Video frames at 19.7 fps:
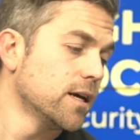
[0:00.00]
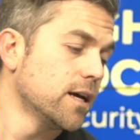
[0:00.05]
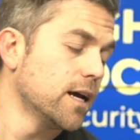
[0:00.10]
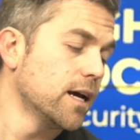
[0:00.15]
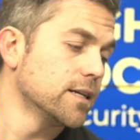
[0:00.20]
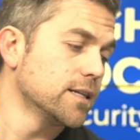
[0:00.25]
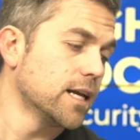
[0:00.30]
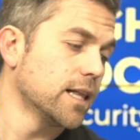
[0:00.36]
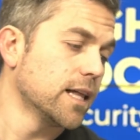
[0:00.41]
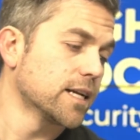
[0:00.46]

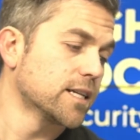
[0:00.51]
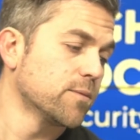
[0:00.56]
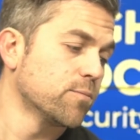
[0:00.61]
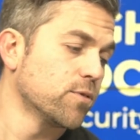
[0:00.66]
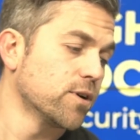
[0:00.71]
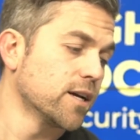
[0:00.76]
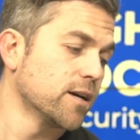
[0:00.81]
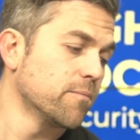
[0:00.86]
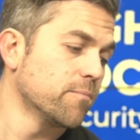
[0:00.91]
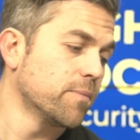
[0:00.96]
is I like to
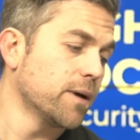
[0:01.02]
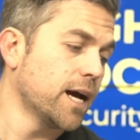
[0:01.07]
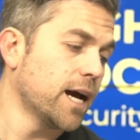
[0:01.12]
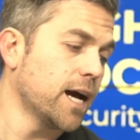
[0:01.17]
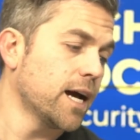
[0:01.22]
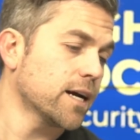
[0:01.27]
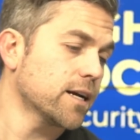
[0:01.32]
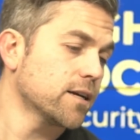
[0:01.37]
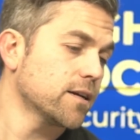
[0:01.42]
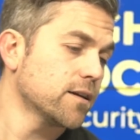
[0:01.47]
bring it
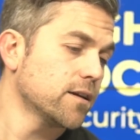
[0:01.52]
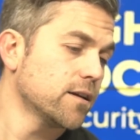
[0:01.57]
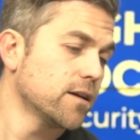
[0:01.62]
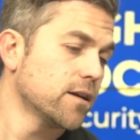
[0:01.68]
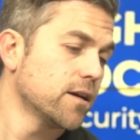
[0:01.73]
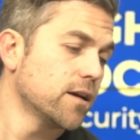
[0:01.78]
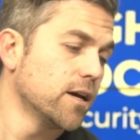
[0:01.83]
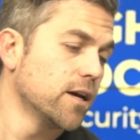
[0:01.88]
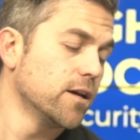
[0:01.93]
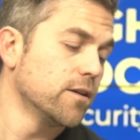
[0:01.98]
back
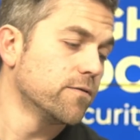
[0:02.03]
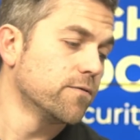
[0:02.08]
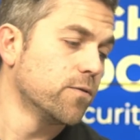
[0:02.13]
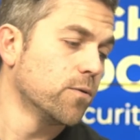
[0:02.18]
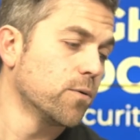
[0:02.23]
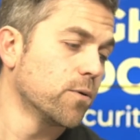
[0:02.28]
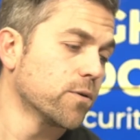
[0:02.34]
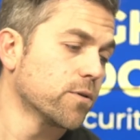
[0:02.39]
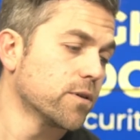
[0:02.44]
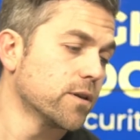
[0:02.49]
and
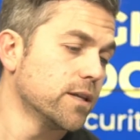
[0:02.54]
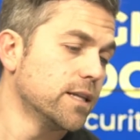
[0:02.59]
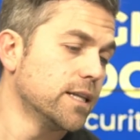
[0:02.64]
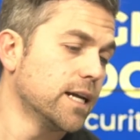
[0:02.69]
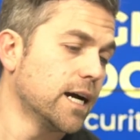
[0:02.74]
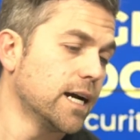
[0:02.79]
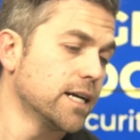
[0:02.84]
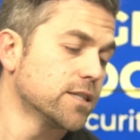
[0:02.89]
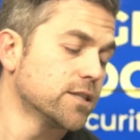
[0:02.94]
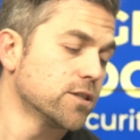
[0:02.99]
forth
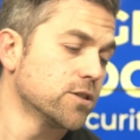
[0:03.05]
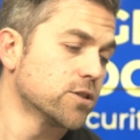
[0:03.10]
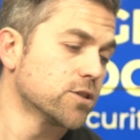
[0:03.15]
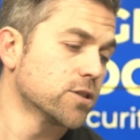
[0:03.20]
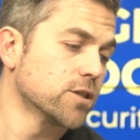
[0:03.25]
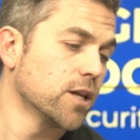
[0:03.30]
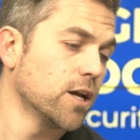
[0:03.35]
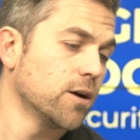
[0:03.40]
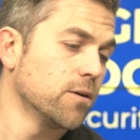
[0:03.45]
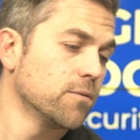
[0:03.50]
nice and
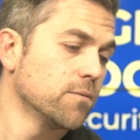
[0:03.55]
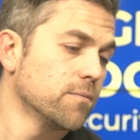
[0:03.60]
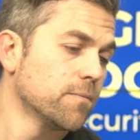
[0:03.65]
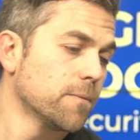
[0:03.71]
slow.